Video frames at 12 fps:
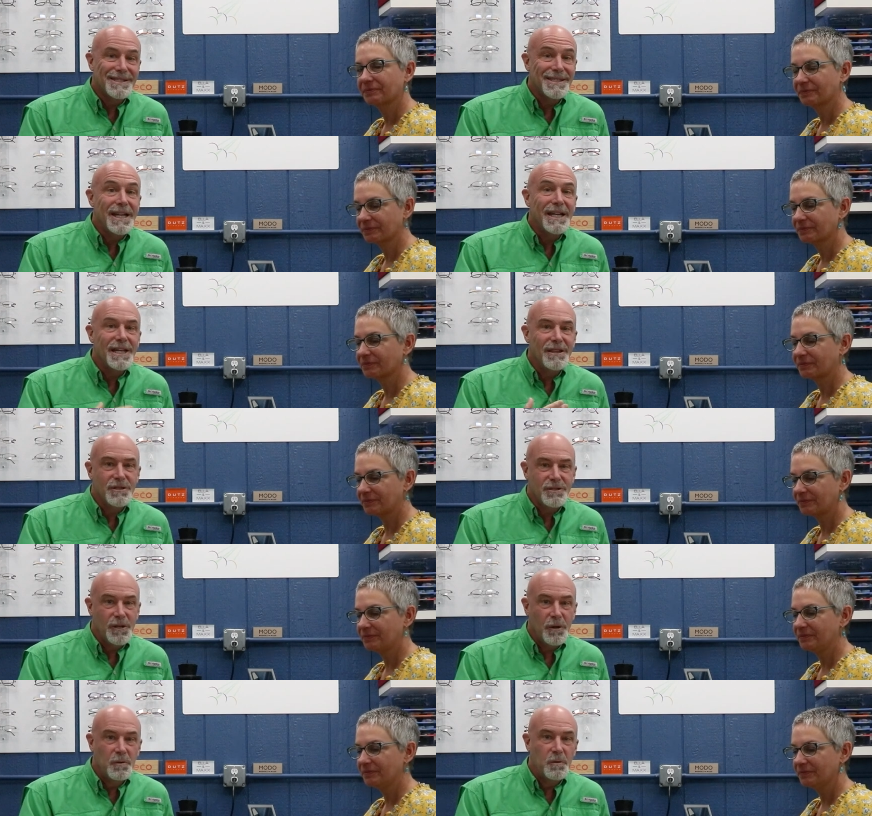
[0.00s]
Speaker 1: setting the
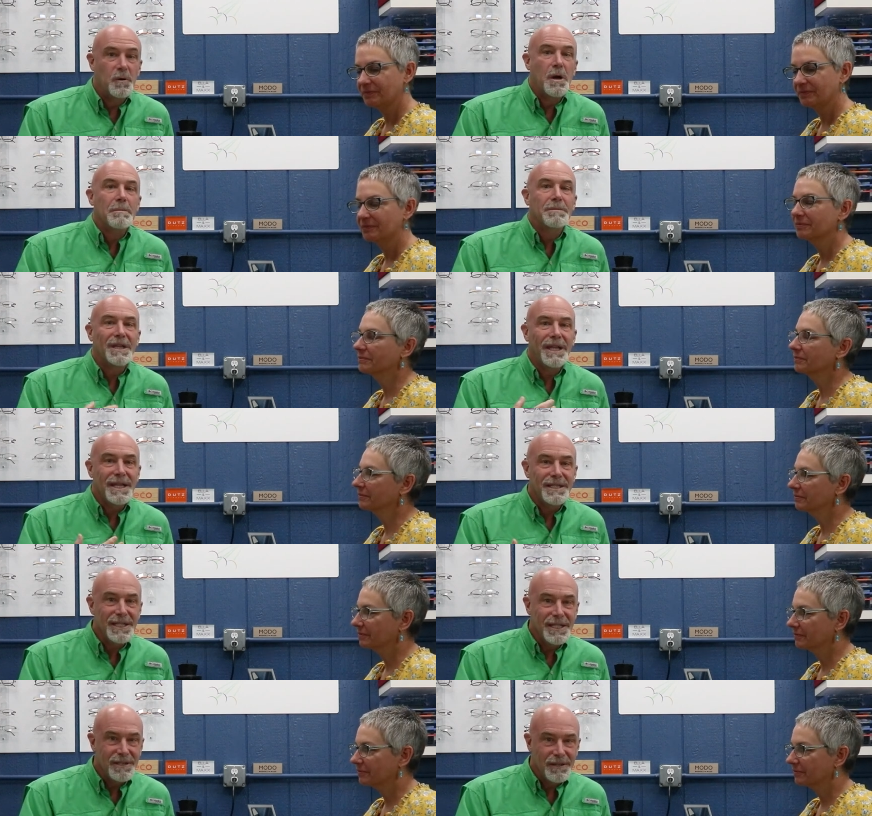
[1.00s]
tone,
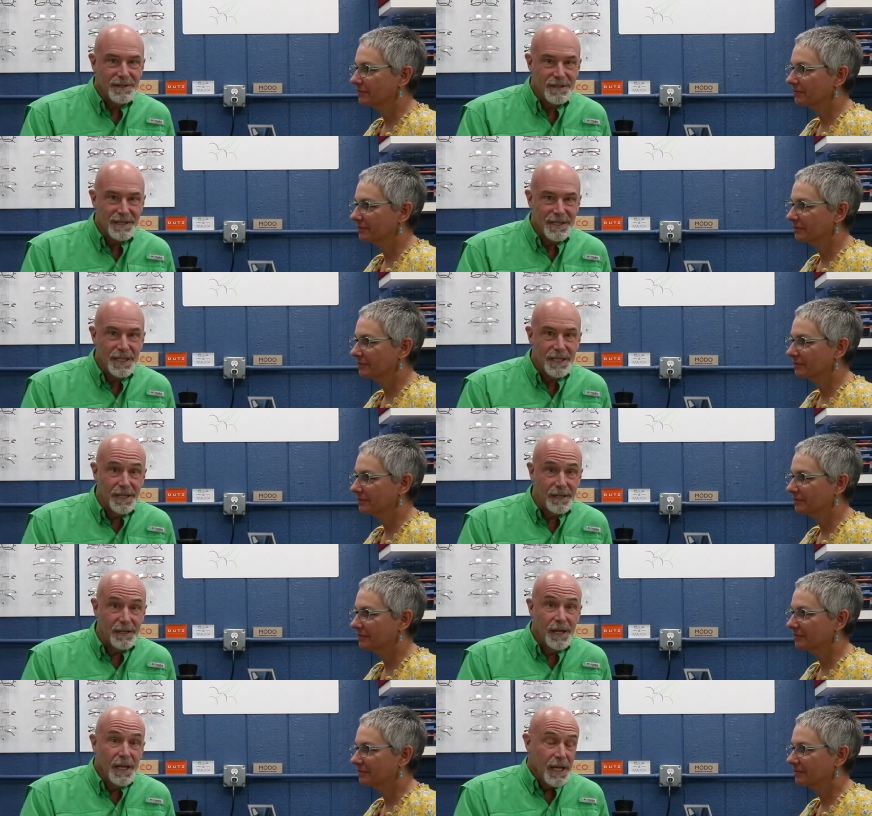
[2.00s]
planting the
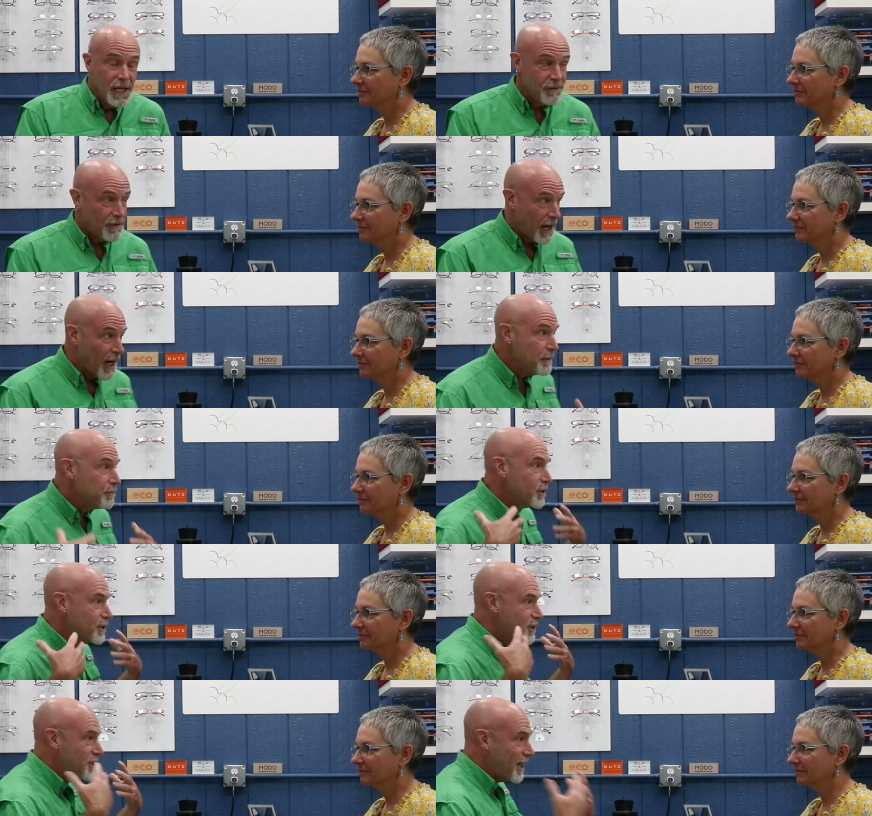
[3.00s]
seed. If I
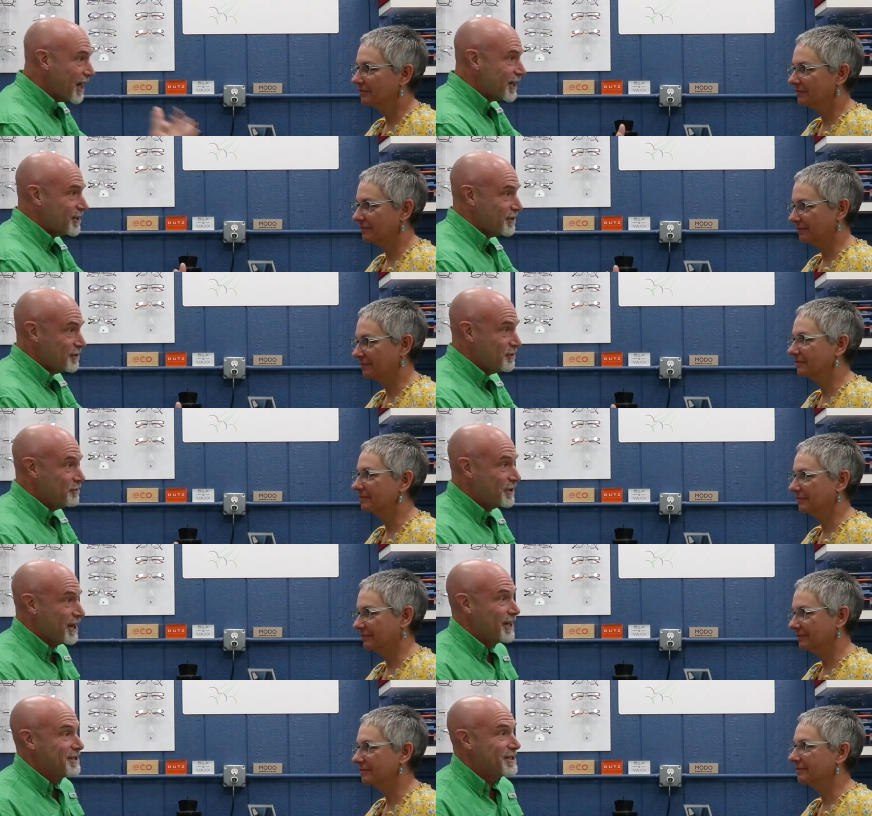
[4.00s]
project to
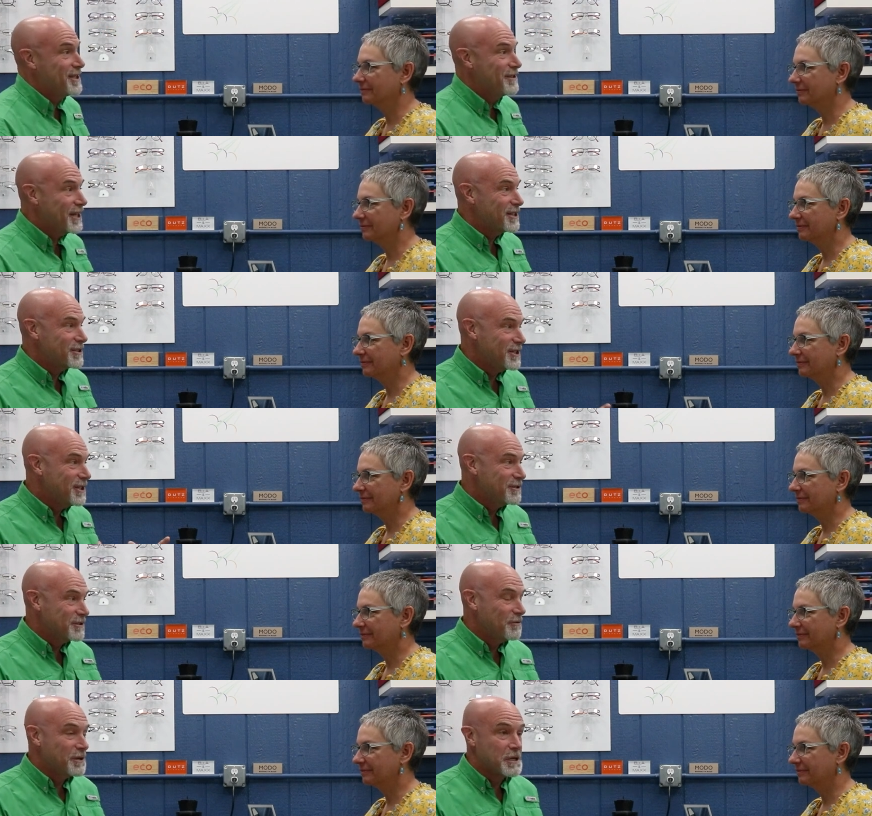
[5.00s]
Kansi that she
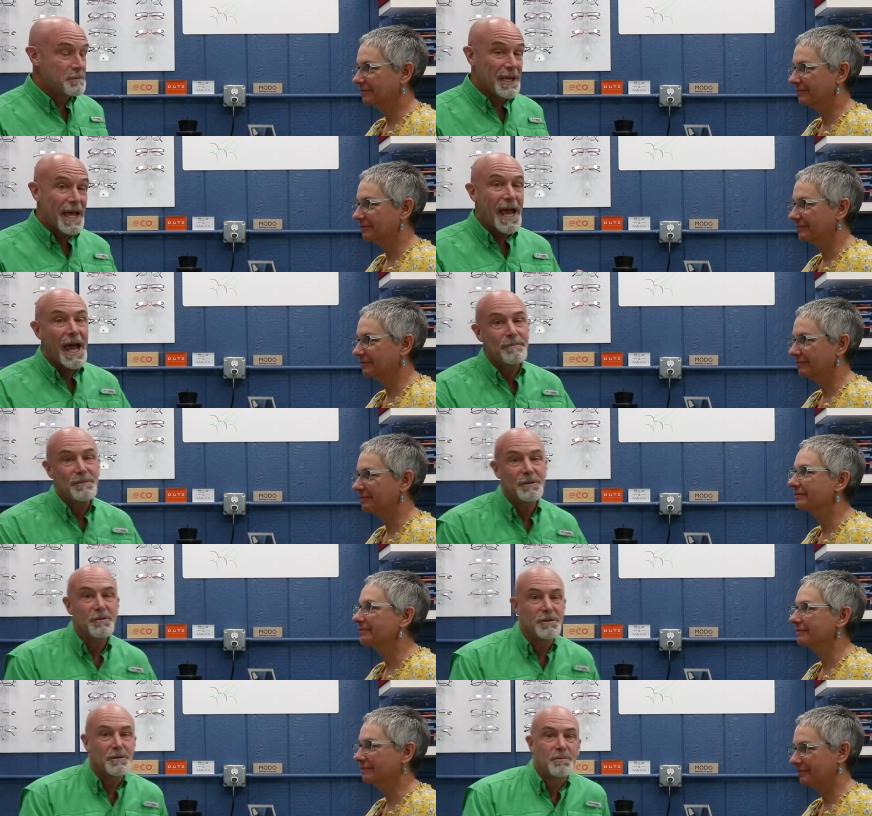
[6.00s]
is going to be happy
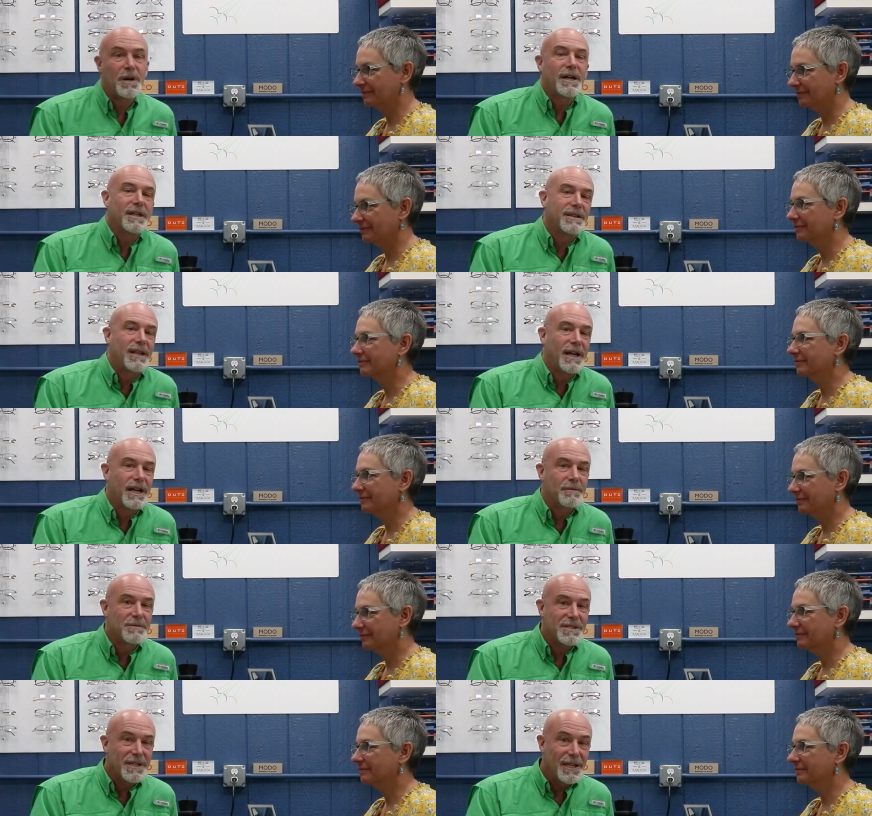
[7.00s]
with the product that I
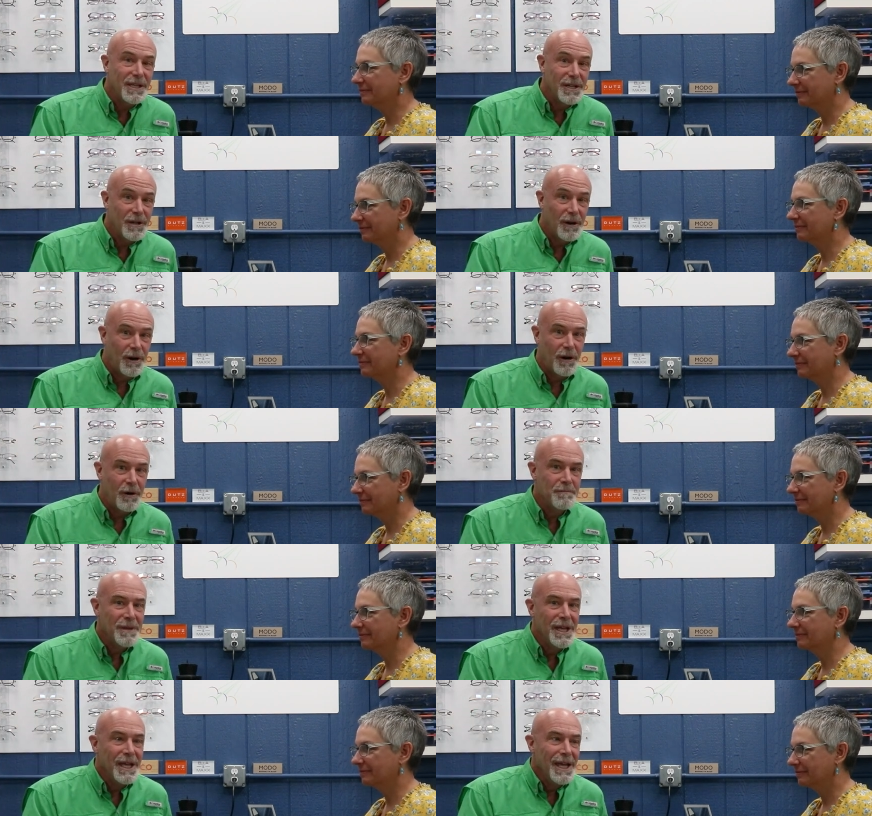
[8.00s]
am selling
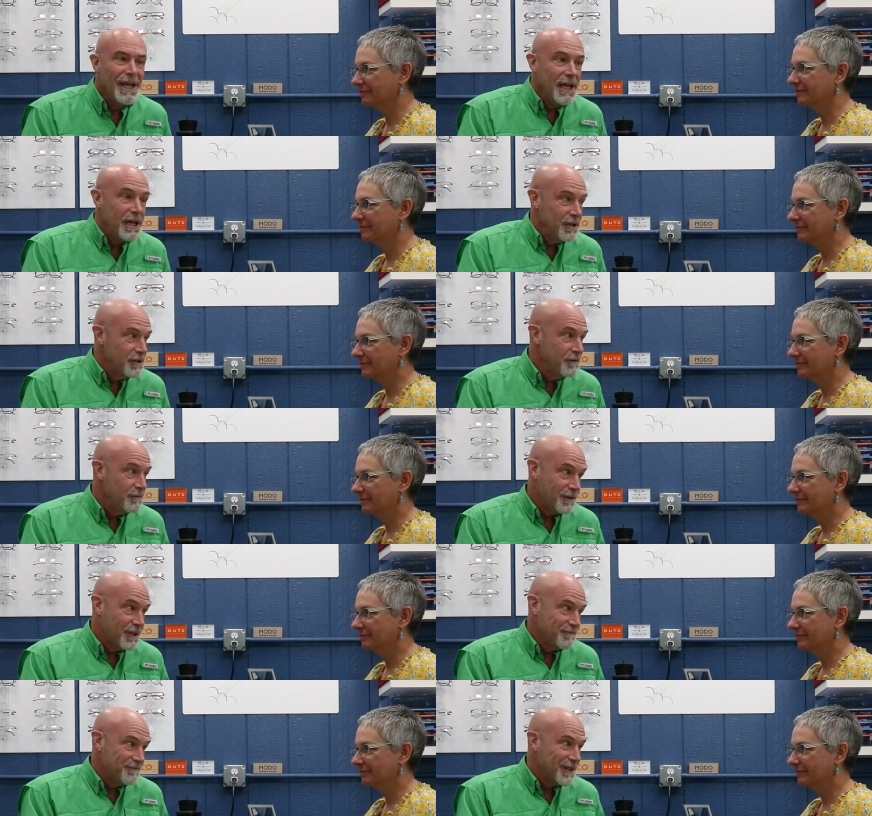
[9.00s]
her, you've
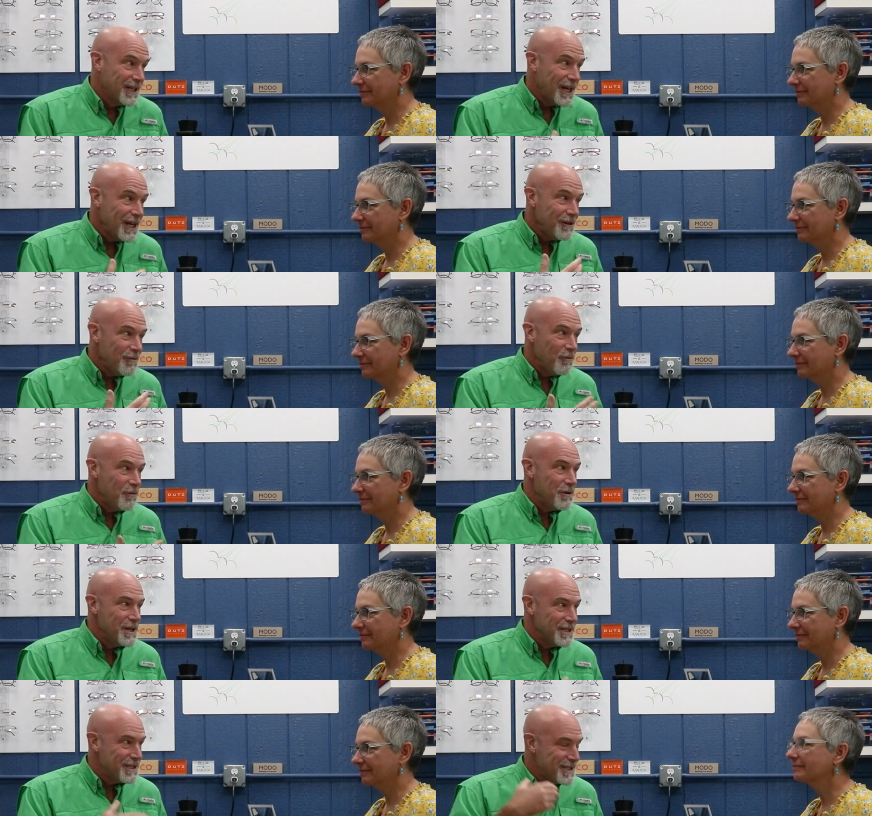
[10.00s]
kind of
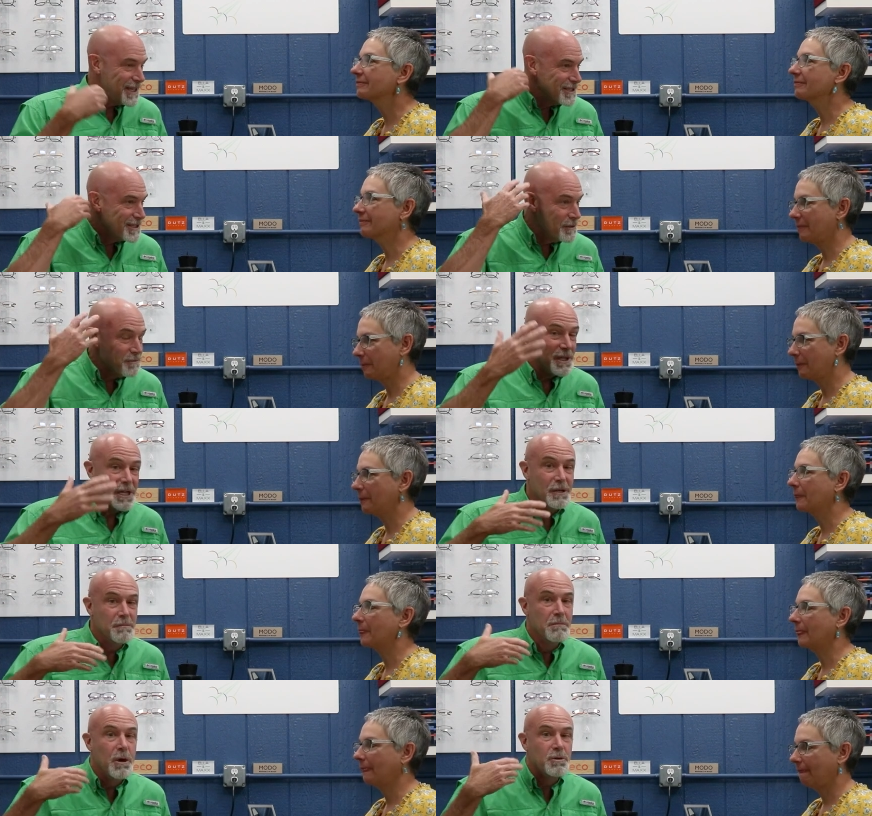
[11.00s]
already set something
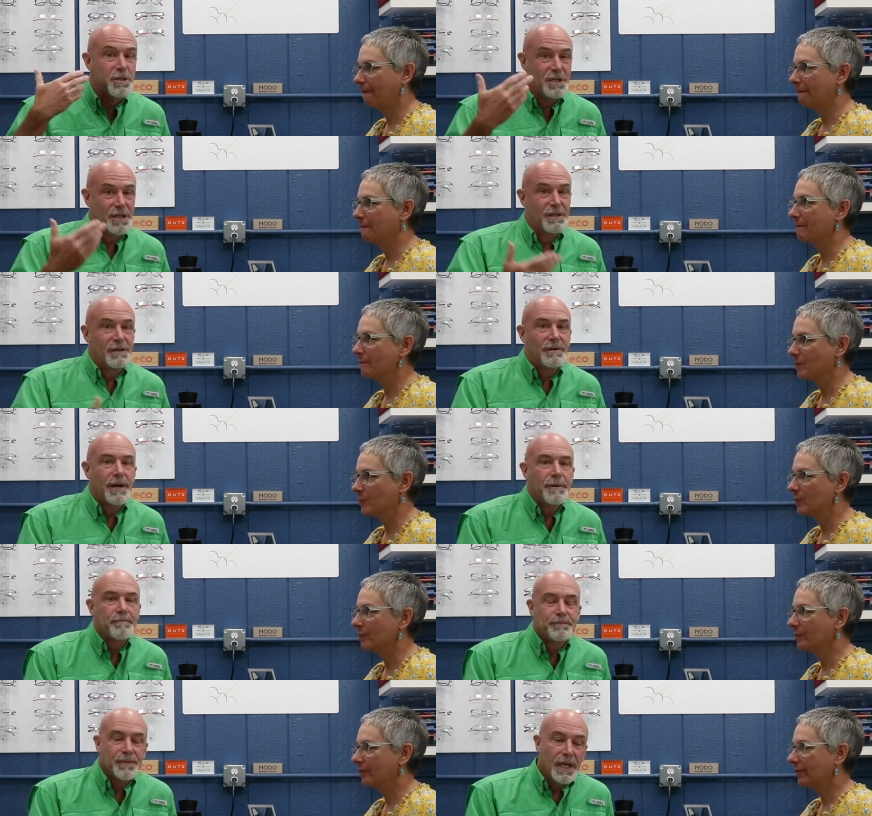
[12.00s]
in motion, right?